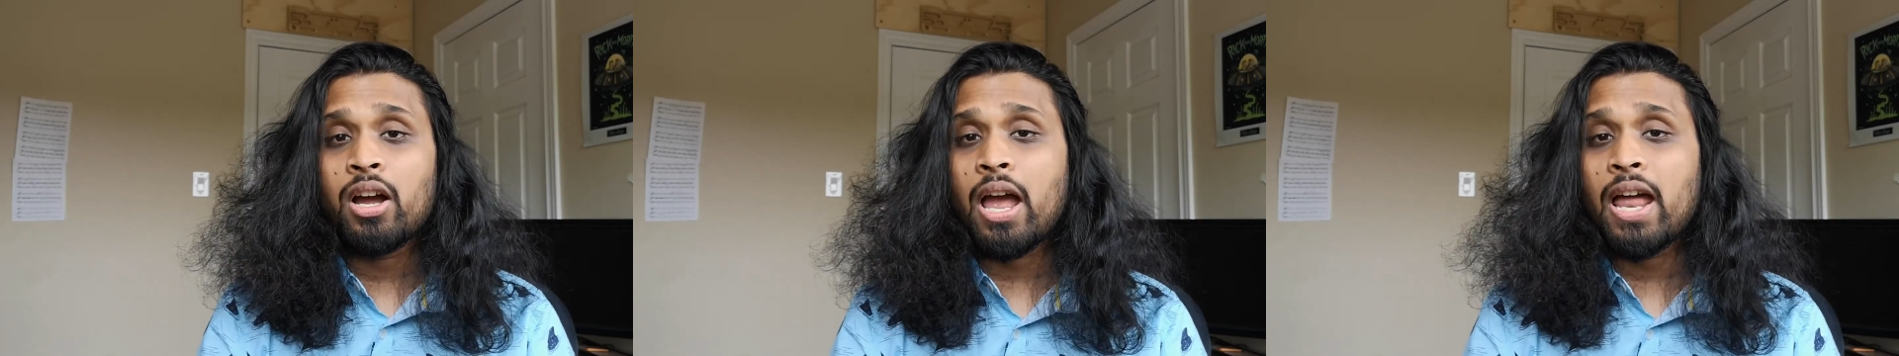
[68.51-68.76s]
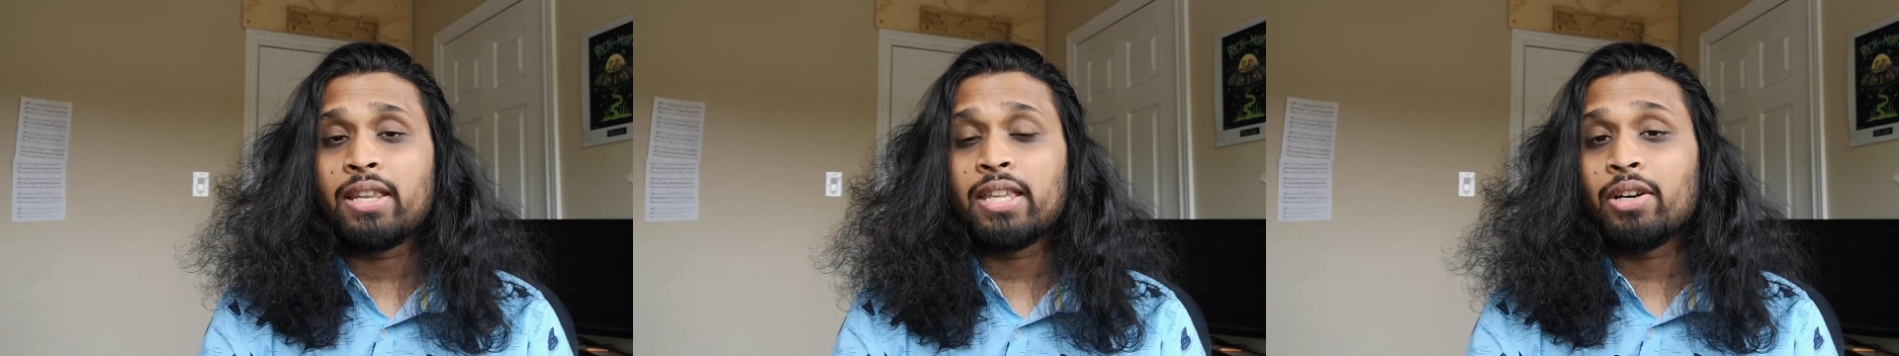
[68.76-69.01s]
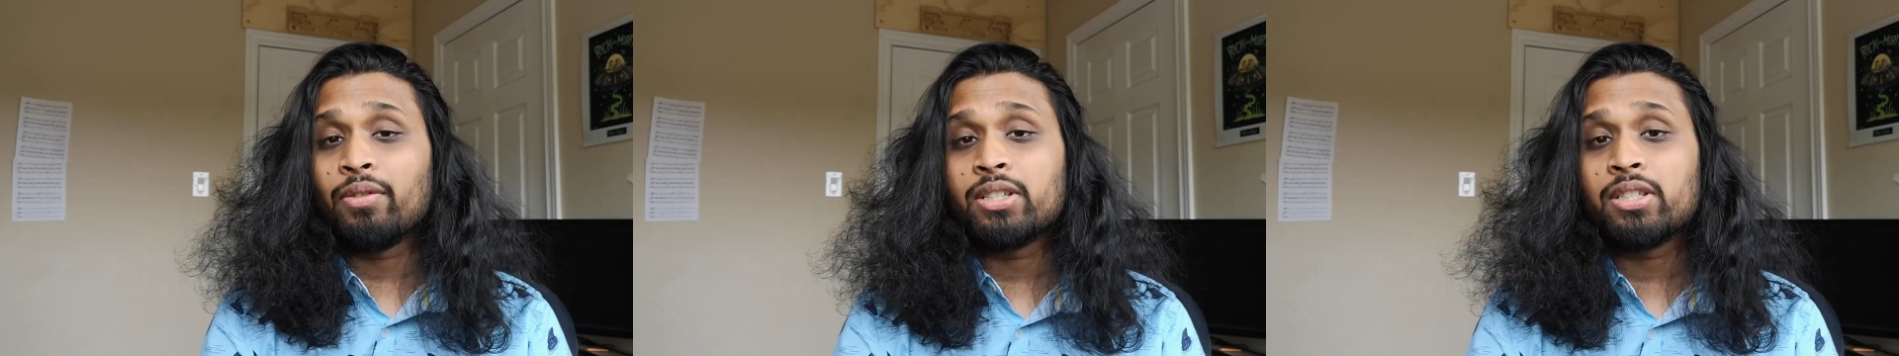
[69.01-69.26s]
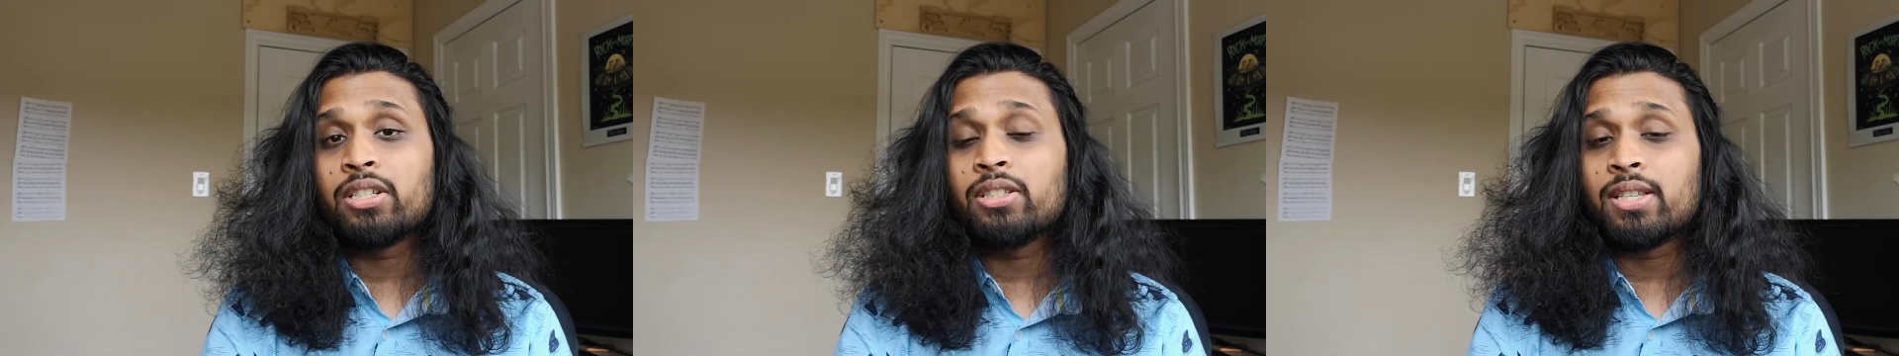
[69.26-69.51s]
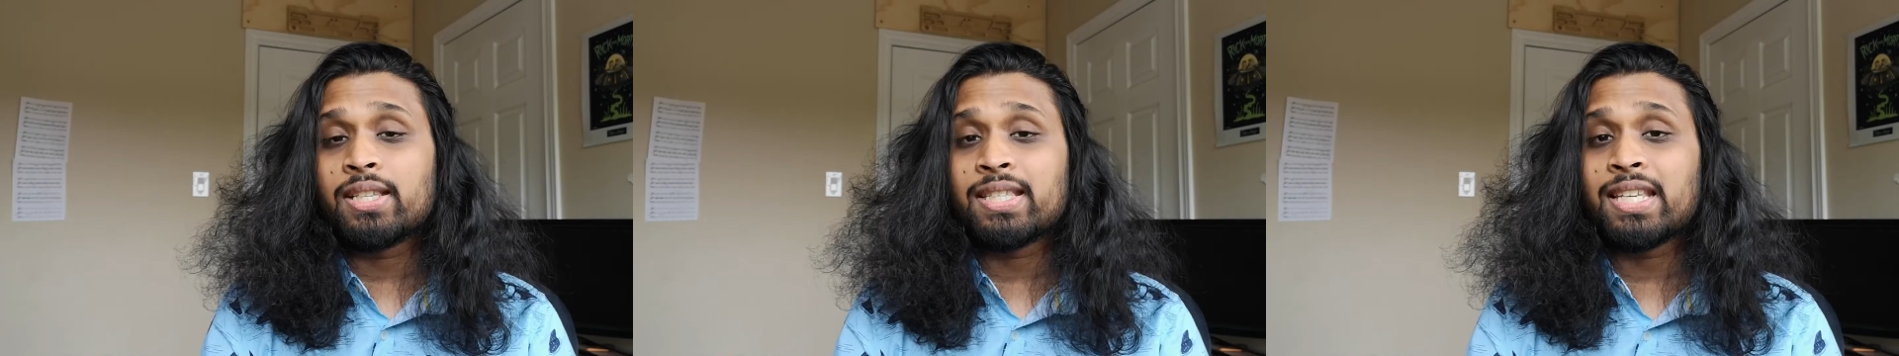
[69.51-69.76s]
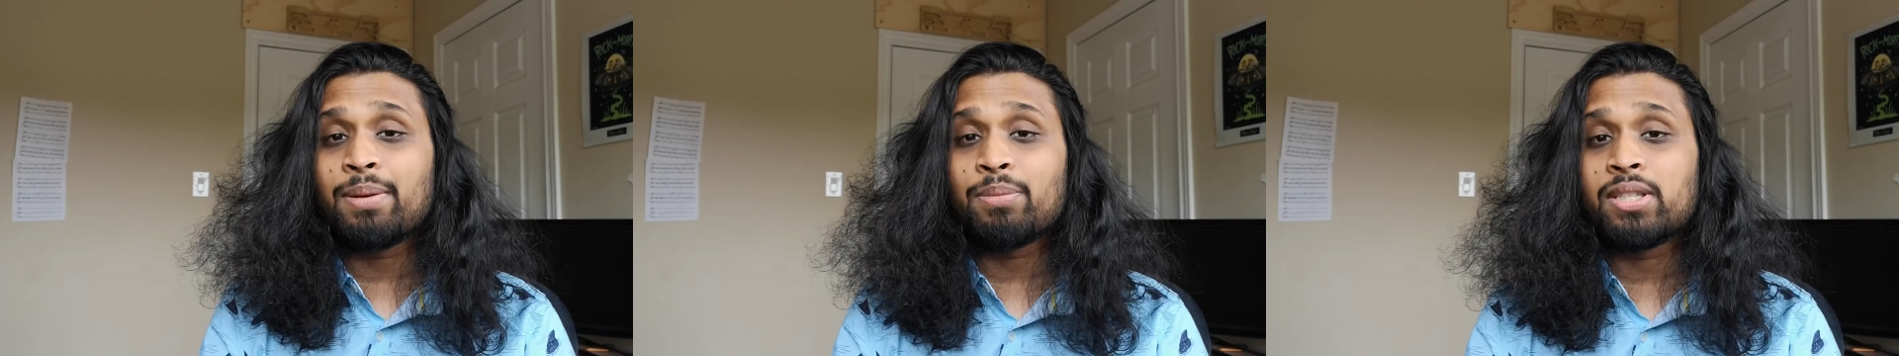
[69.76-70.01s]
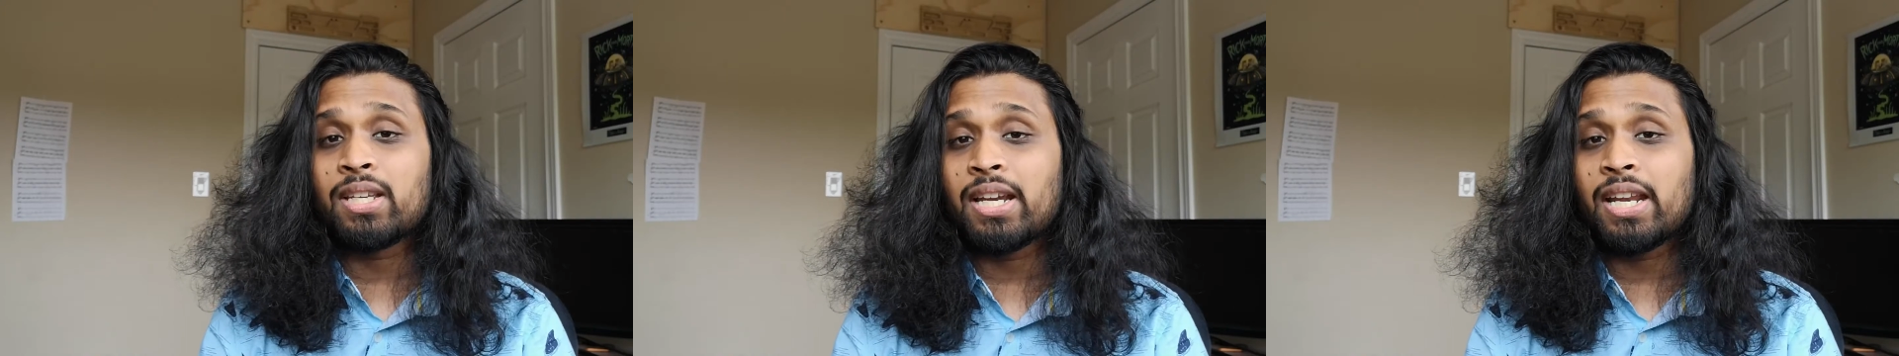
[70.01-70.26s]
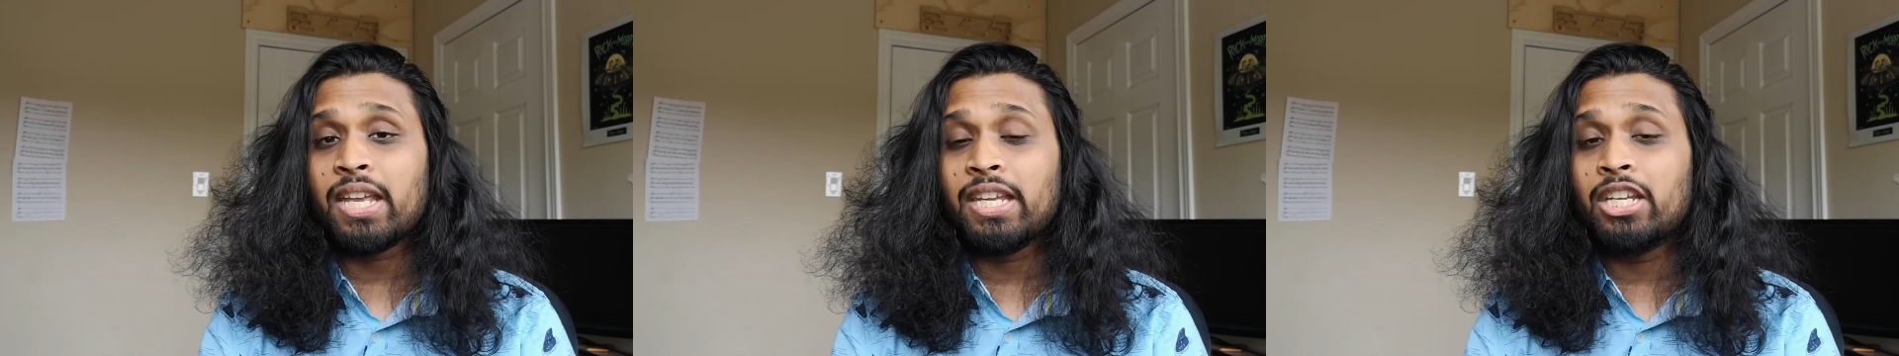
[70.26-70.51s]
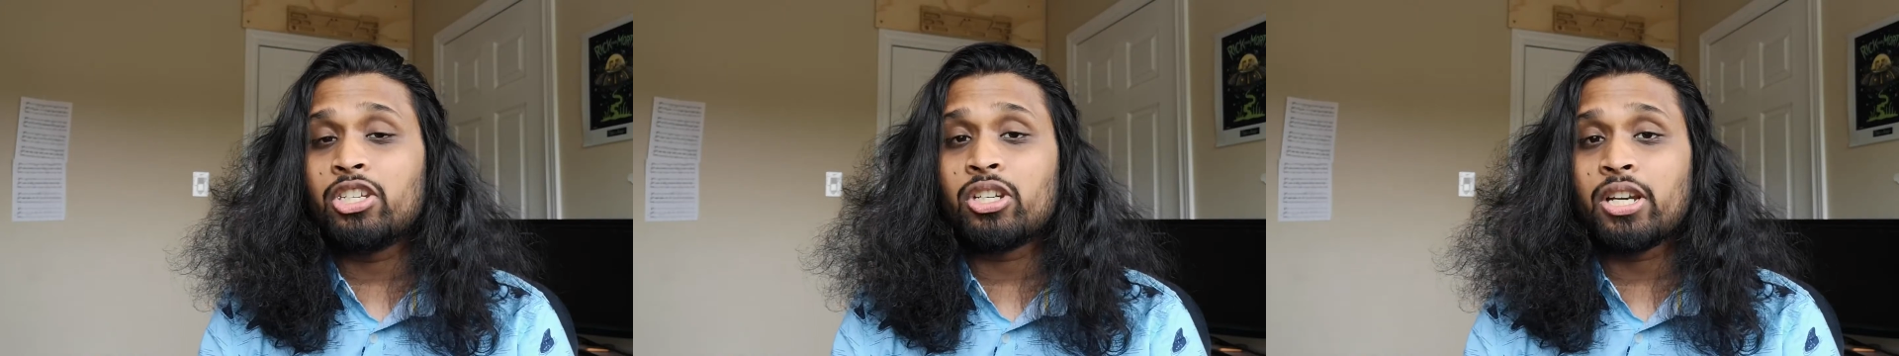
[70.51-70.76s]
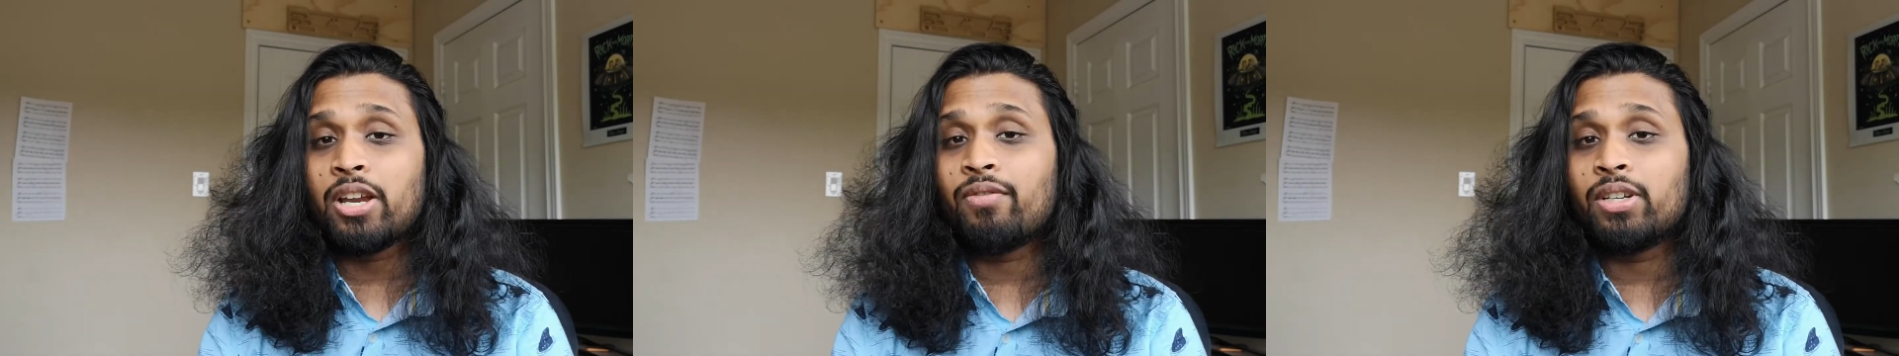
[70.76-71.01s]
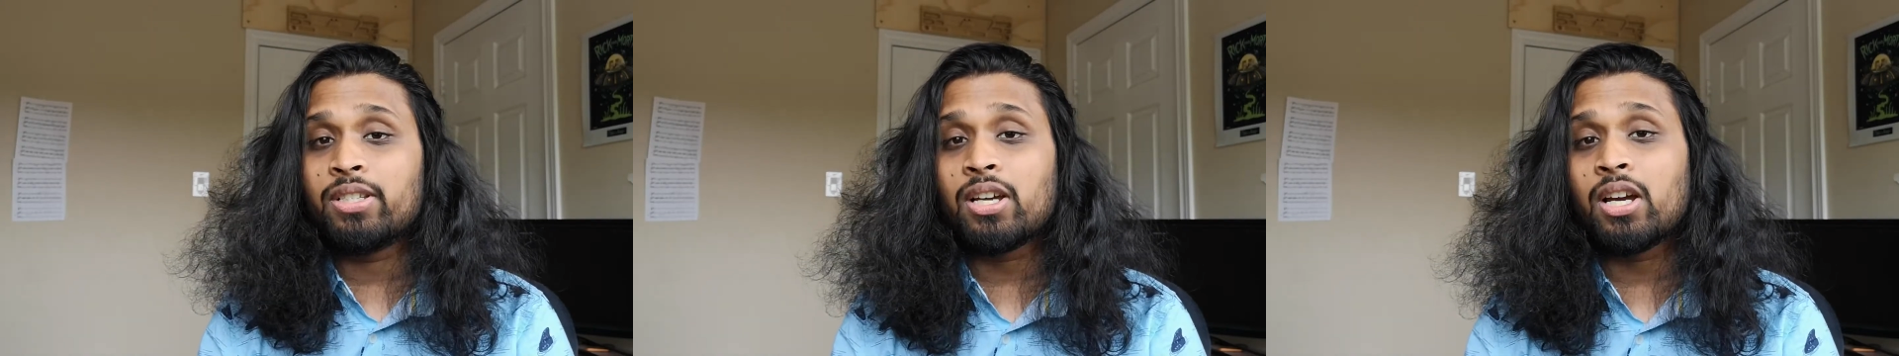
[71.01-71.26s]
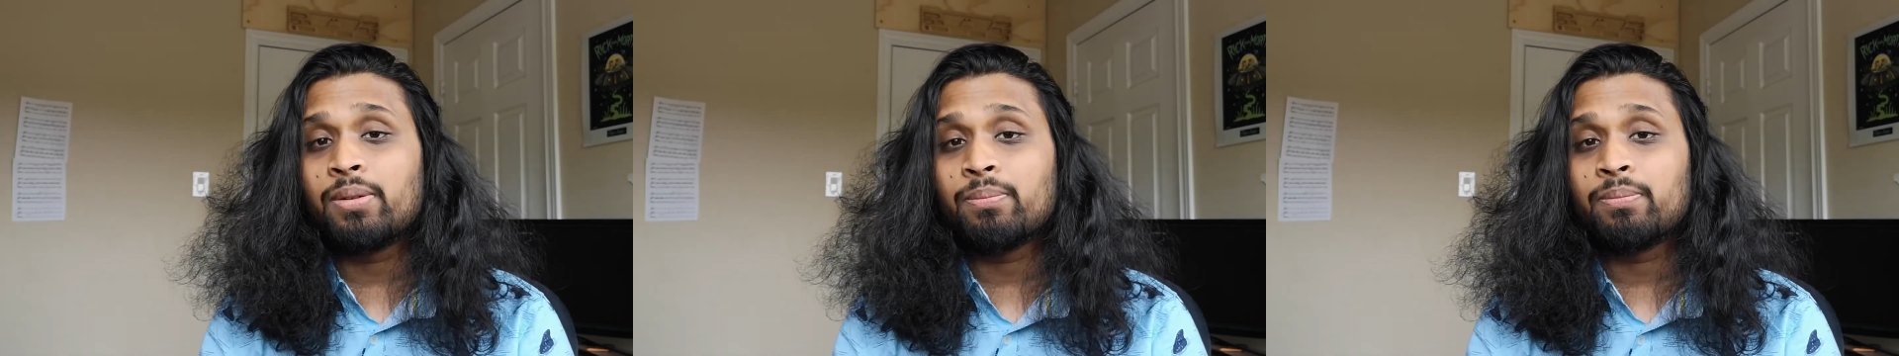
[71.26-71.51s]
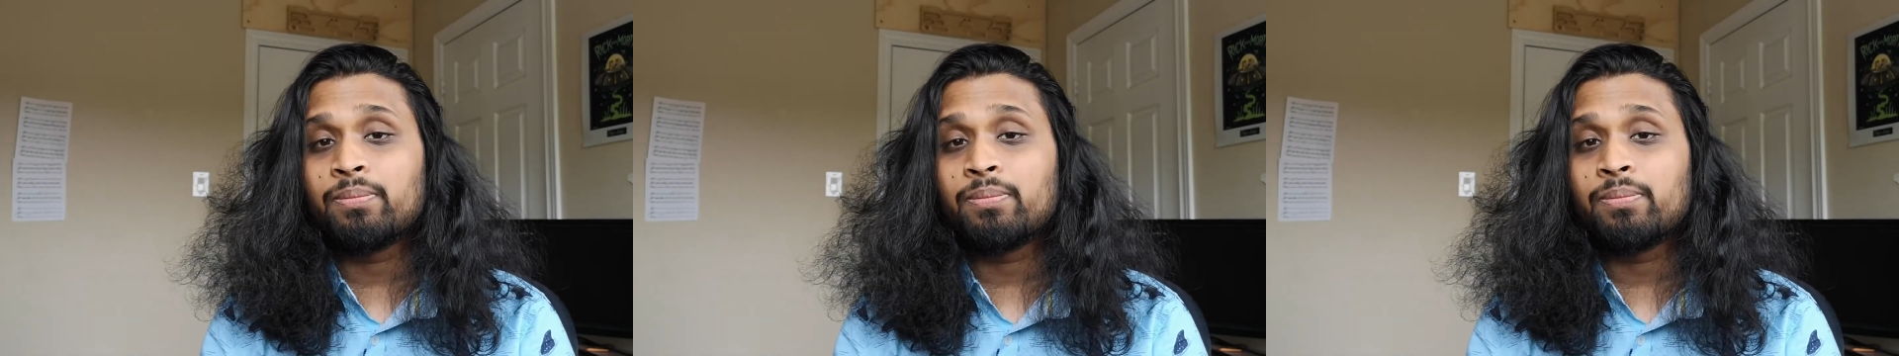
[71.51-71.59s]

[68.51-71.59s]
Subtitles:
and they return to the same site each and every time.